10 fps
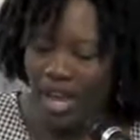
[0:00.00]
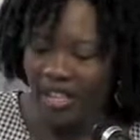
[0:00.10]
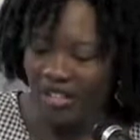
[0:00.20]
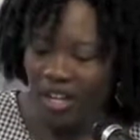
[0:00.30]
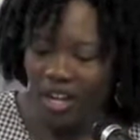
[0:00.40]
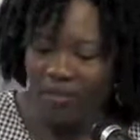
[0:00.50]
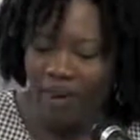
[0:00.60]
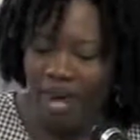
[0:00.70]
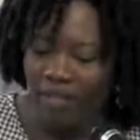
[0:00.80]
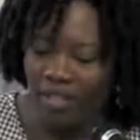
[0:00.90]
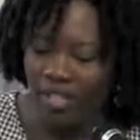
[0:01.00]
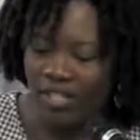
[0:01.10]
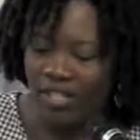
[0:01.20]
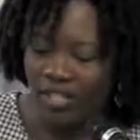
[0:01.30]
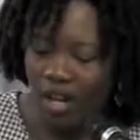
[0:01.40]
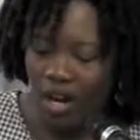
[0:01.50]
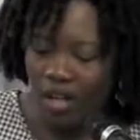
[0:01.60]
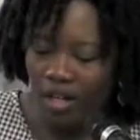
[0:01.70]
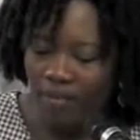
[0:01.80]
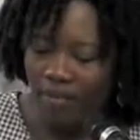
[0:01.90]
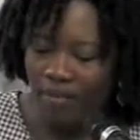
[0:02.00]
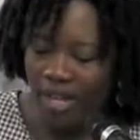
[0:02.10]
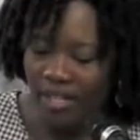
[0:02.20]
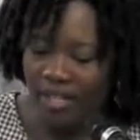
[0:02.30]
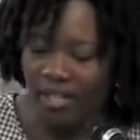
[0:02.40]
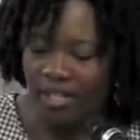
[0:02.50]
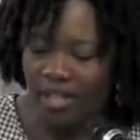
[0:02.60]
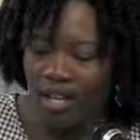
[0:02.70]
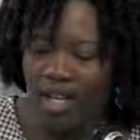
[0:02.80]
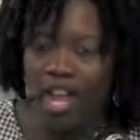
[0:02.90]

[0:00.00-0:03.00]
as she unraveled the snarl of events,